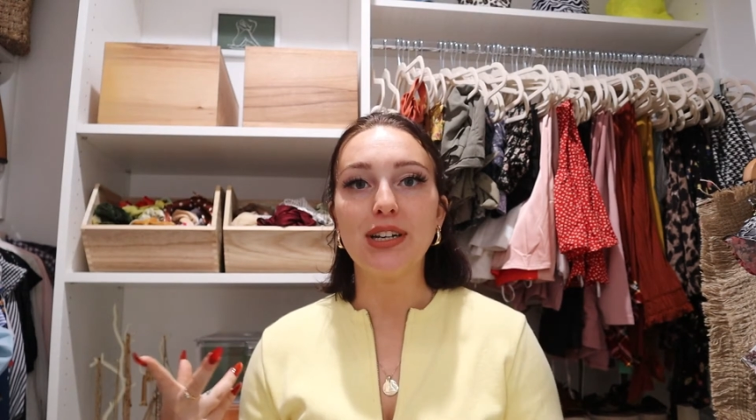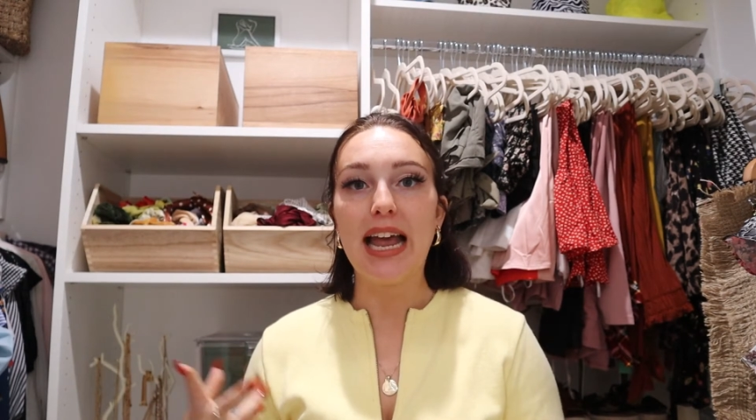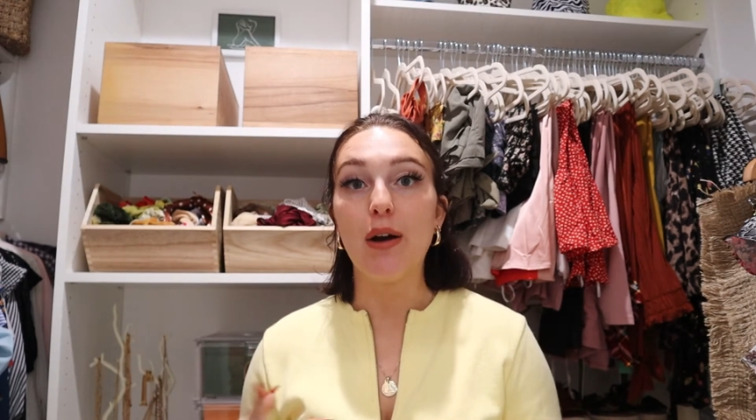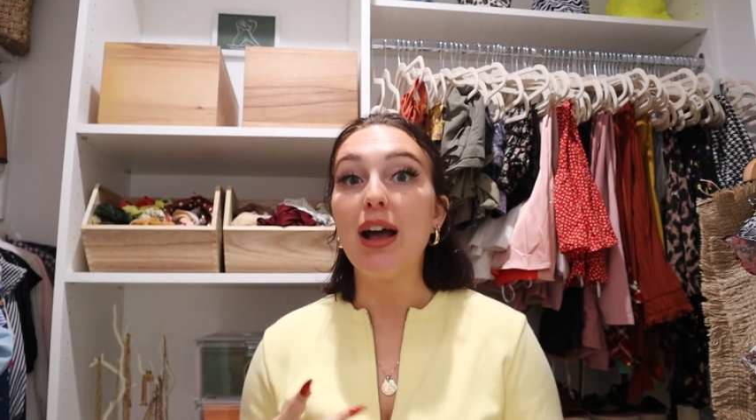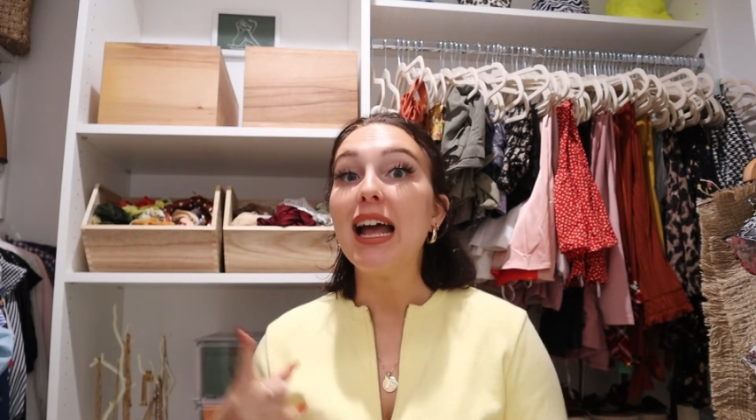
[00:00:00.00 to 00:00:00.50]
And
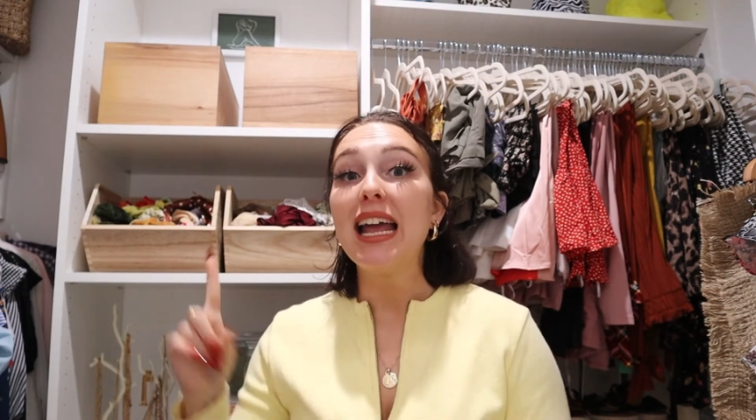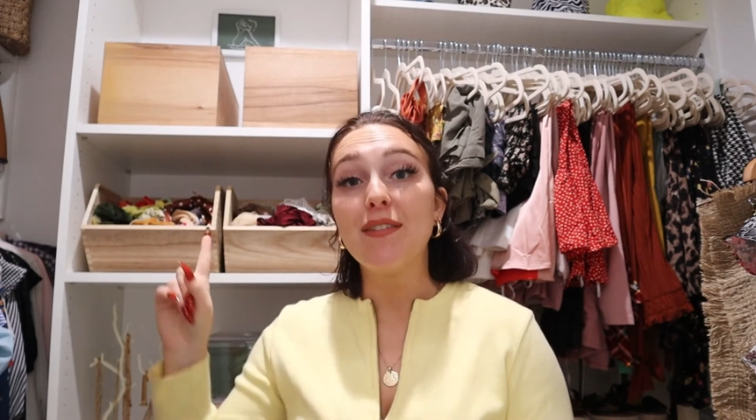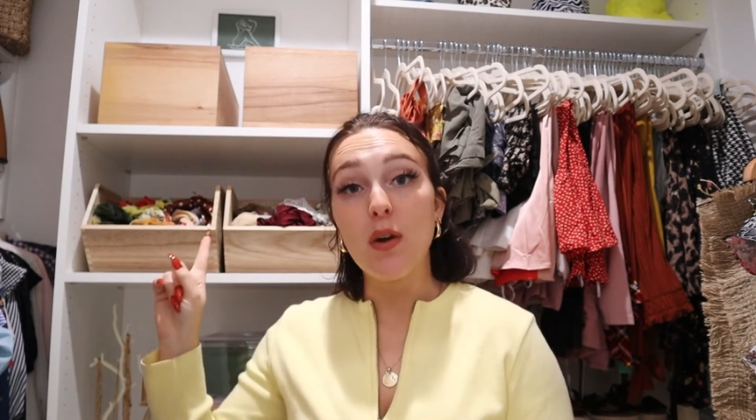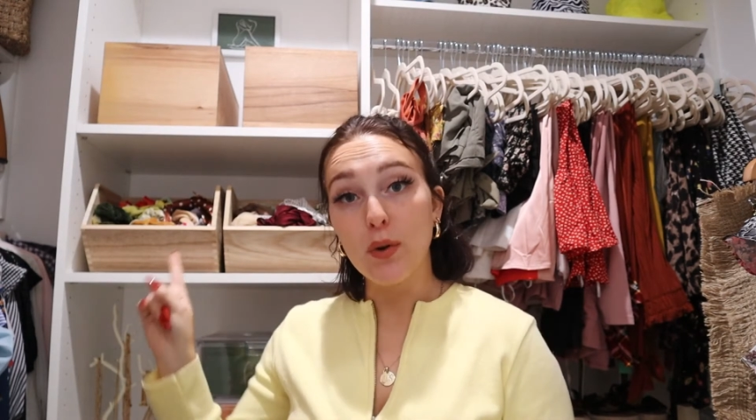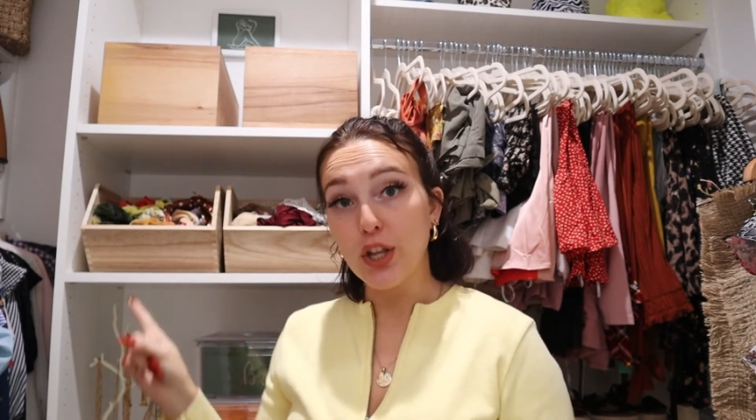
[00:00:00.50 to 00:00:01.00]
now,
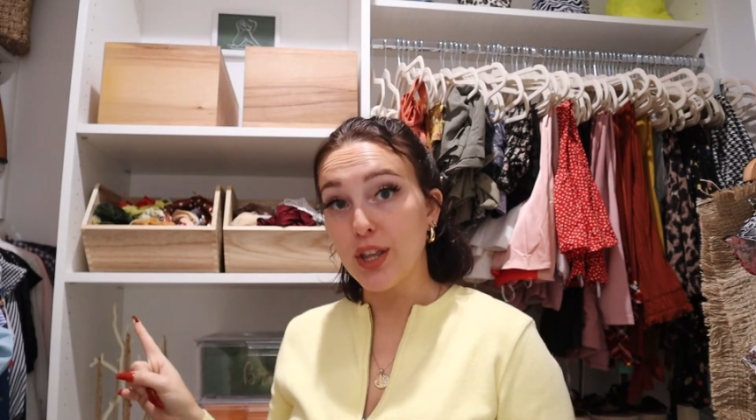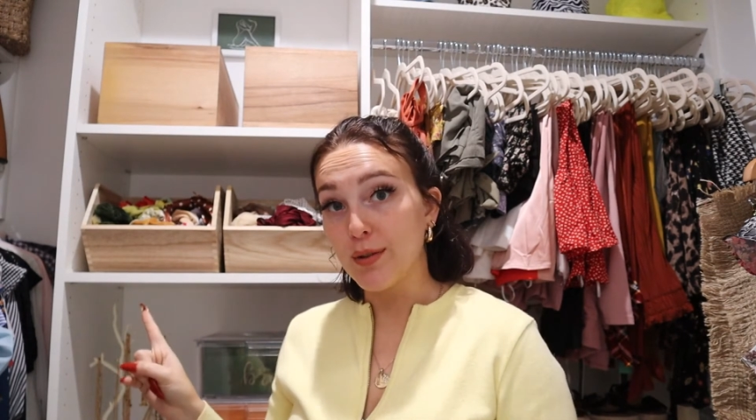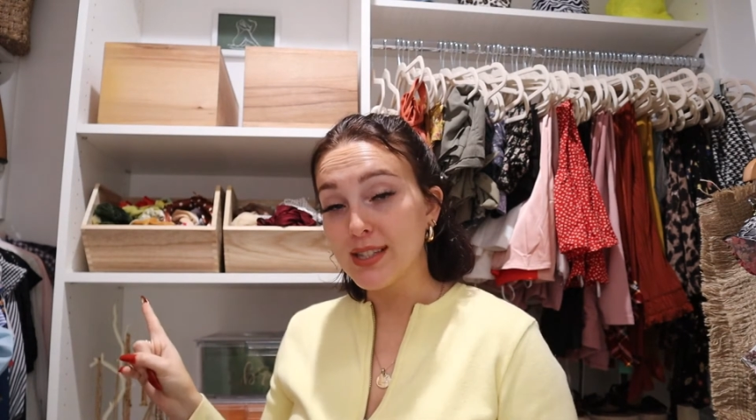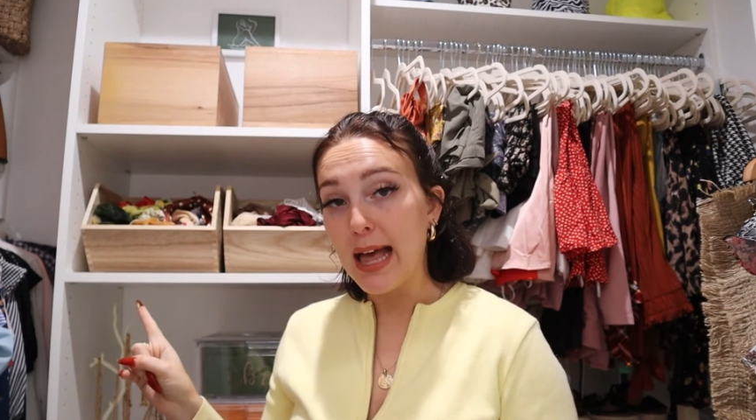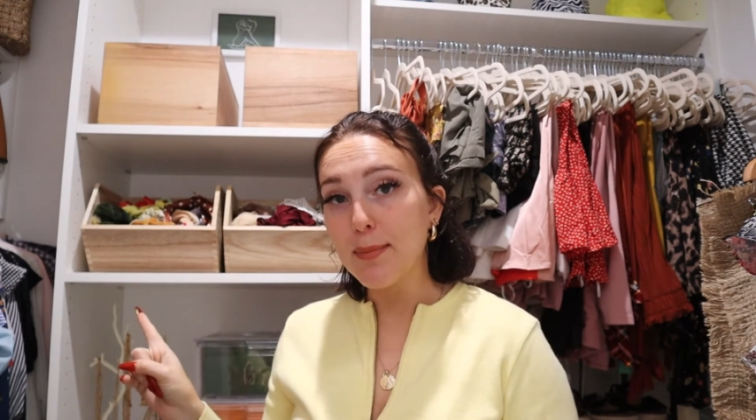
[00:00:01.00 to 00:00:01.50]
if I want to
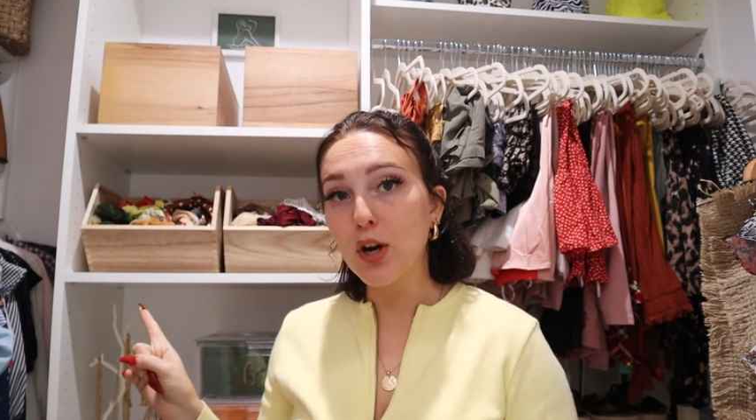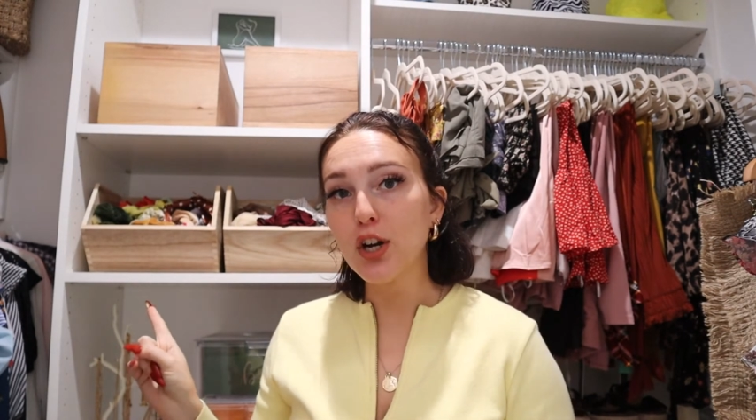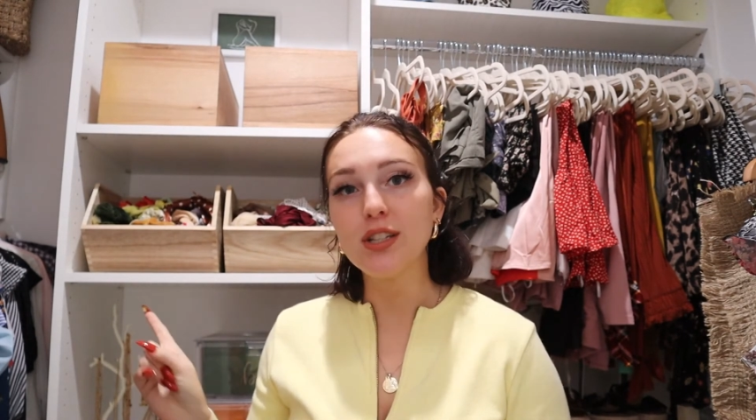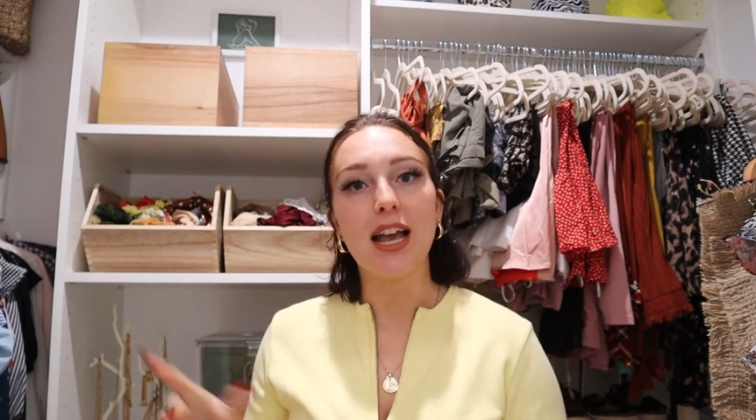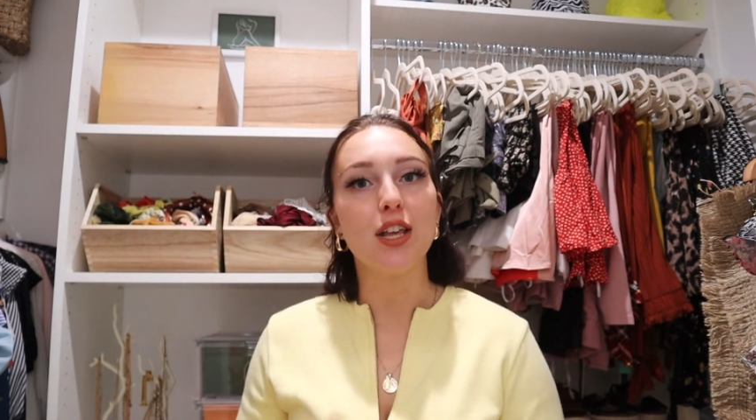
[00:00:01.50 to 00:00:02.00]
use that purse,